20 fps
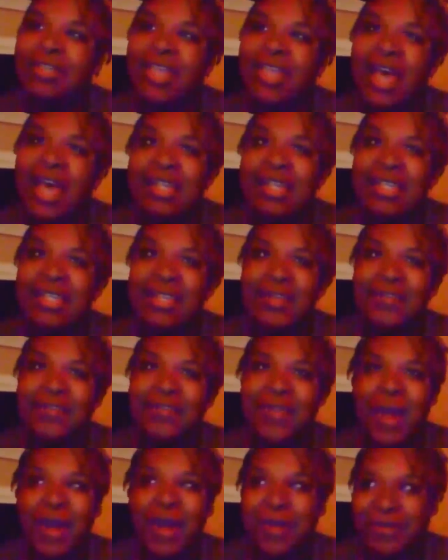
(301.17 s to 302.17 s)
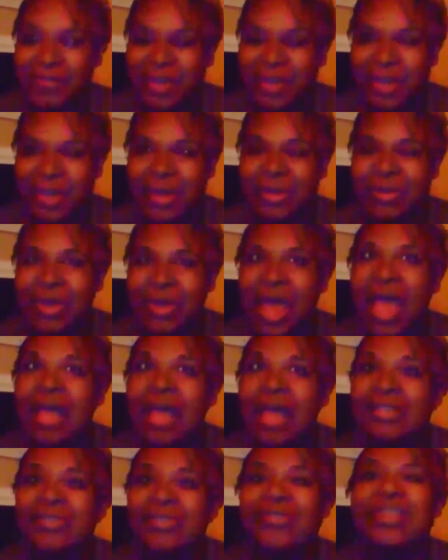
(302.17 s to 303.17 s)
at a sunflower field
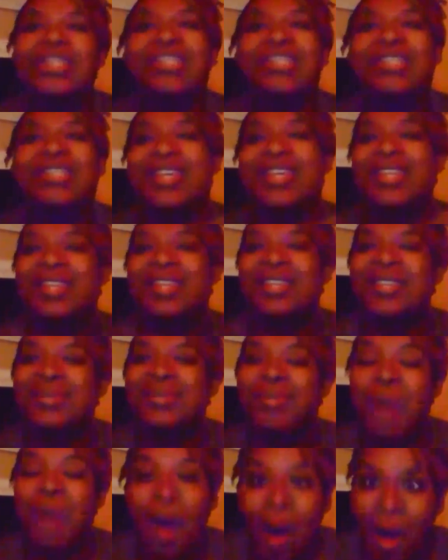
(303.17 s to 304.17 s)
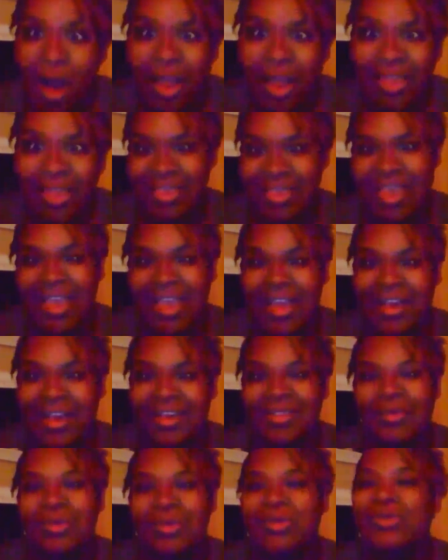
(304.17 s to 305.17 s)
to visiting this park
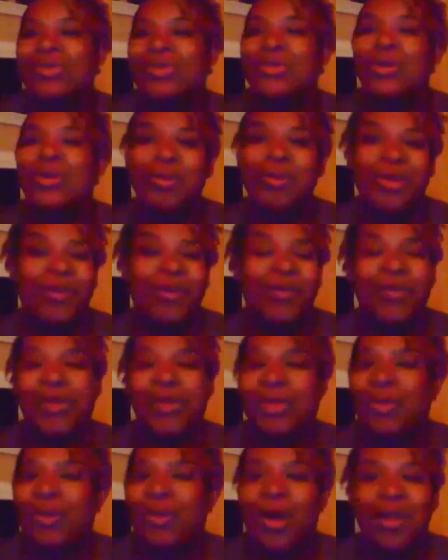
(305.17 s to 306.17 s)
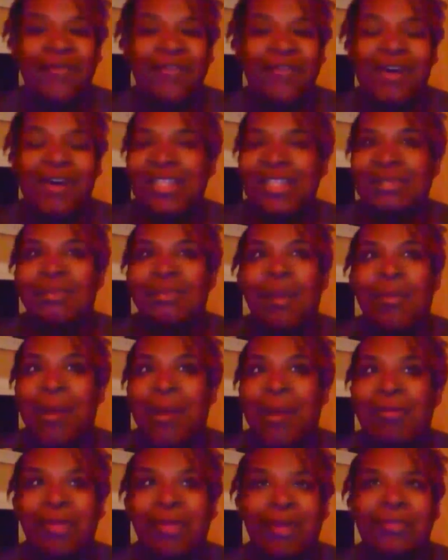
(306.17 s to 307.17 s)
there, which is so beautiful with the waterfalls. My
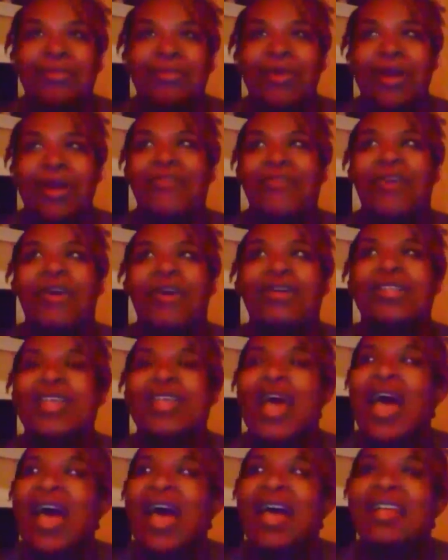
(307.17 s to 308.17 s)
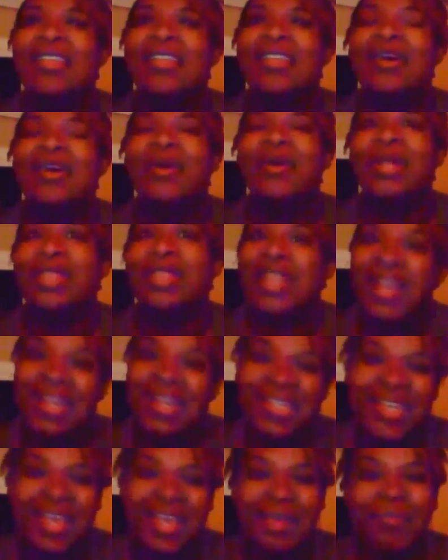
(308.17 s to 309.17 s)
mom loves waterfalls. To go in there,
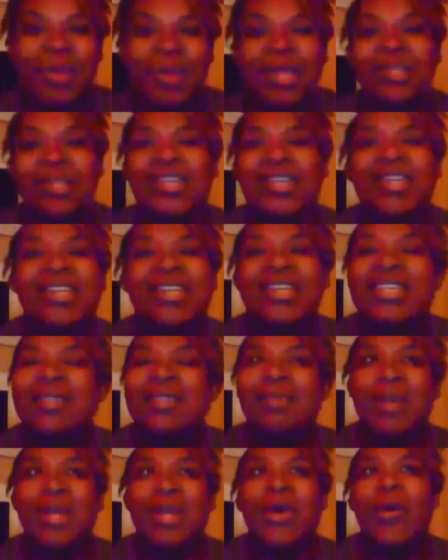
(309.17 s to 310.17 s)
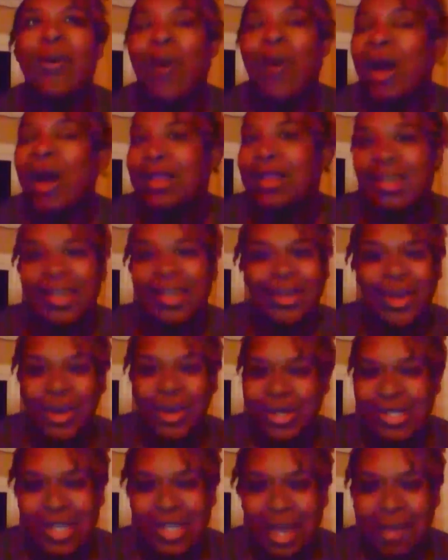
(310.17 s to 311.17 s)
taking pictures, and just spending quality
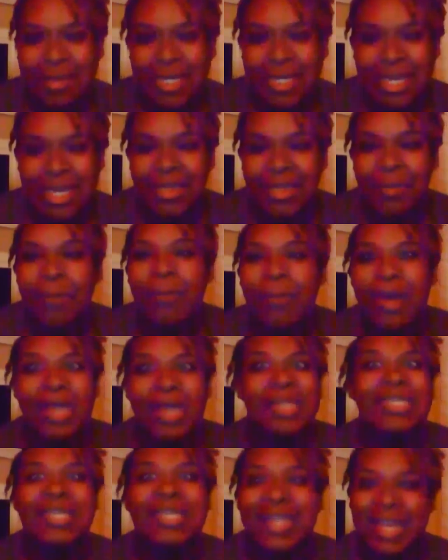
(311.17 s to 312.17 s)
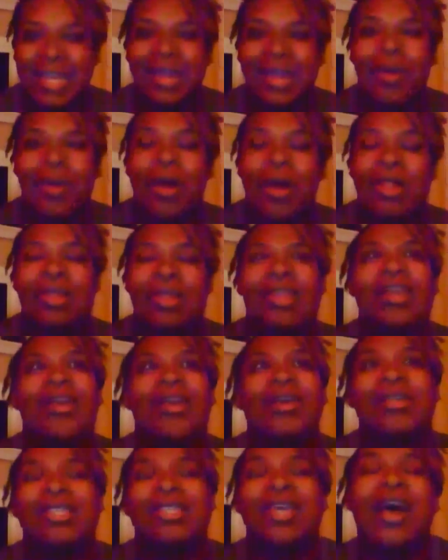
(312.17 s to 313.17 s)
girl time together, much needed quality
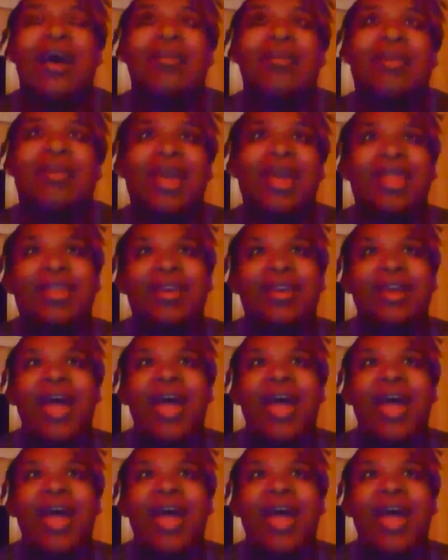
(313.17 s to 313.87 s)
girl time together.